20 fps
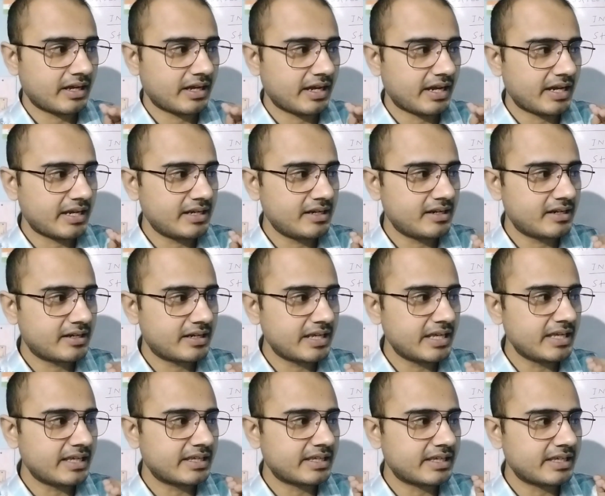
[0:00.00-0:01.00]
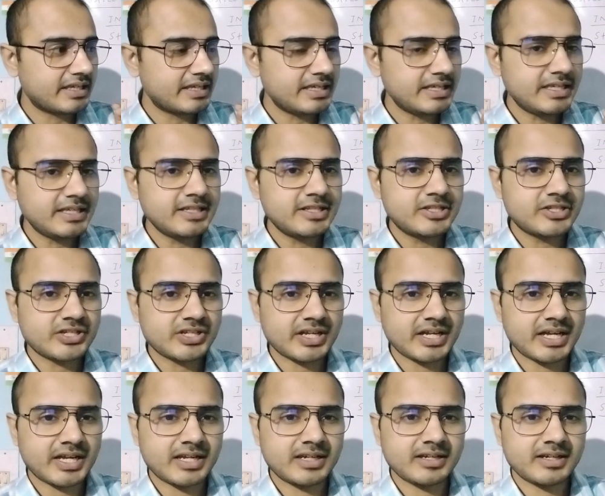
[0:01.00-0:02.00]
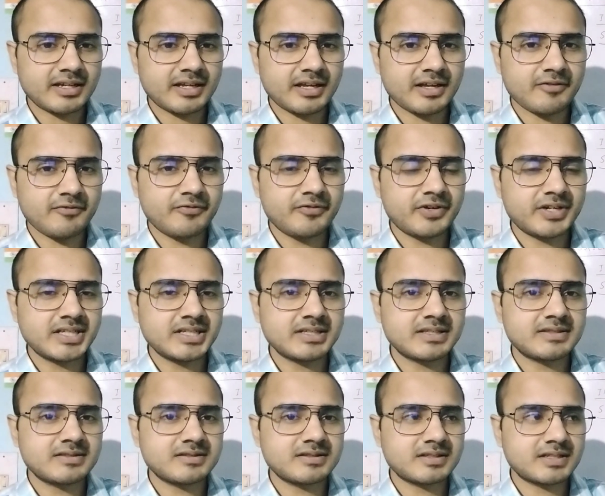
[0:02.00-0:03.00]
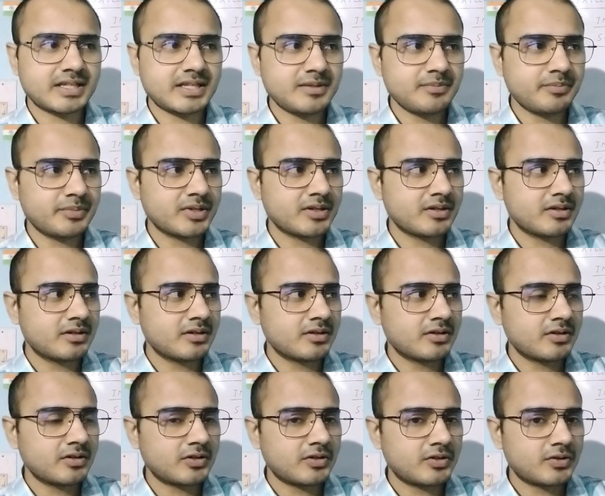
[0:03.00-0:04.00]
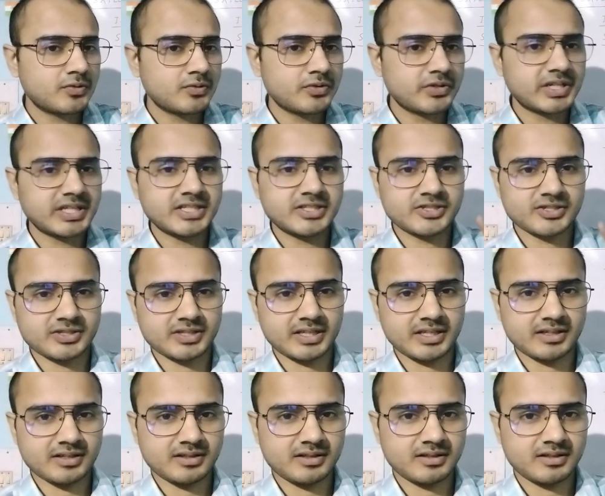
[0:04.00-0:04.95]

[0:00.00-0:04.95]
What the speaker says: and take each and every step to reach there.